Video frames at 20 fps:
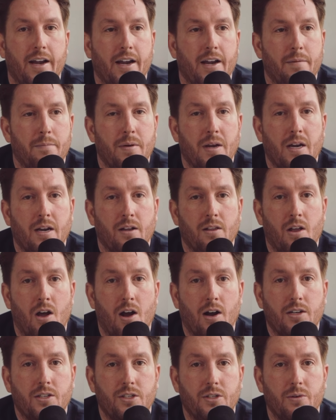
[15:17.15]
and being
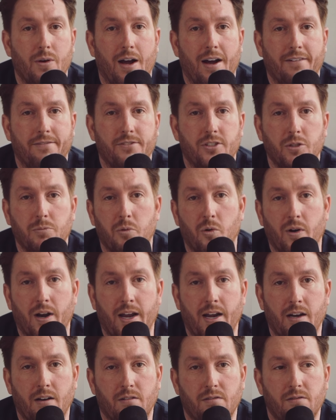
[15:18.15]
locked to
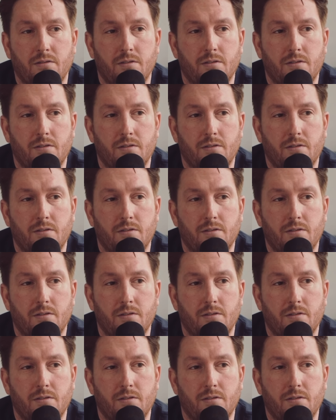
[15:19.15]
f2.8,